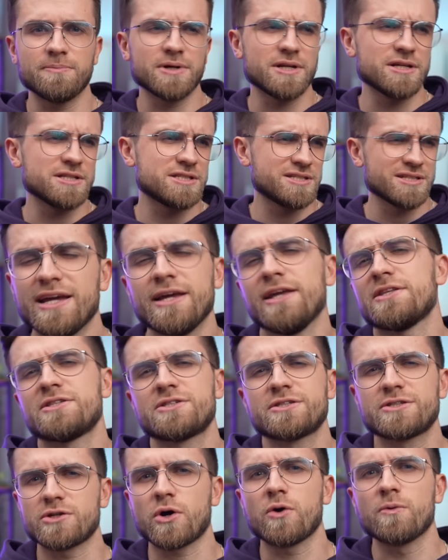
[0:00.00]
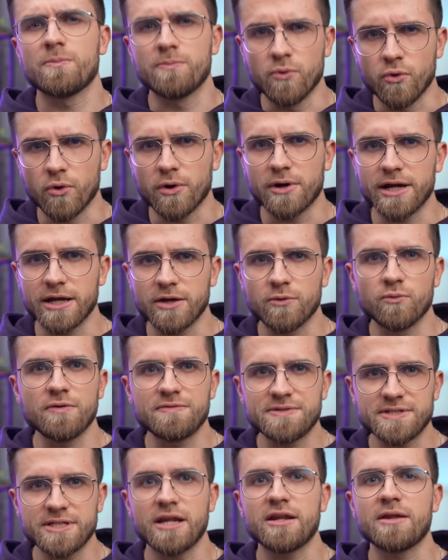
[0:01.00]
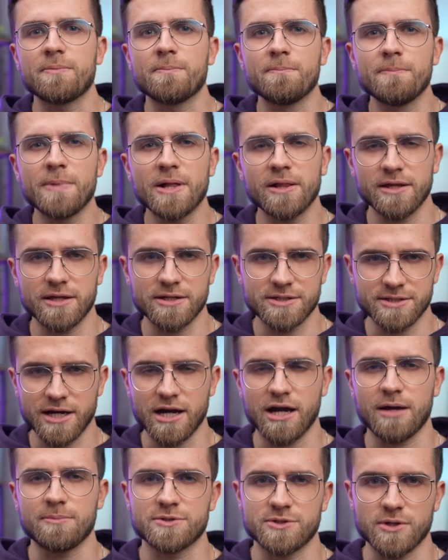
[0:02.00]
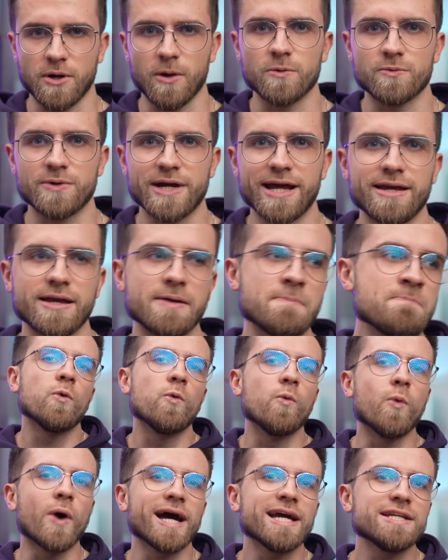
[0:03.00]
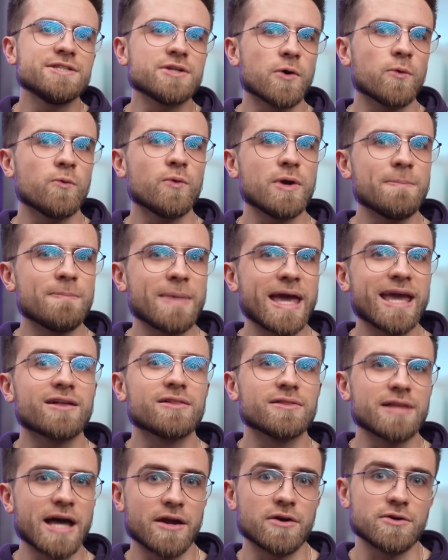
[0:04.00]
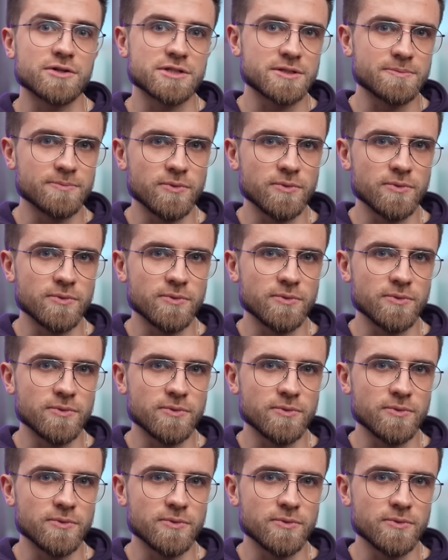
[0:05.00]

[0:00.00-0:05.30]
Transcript: but it's so boring, we've seen it a million times already. Why don't we make letters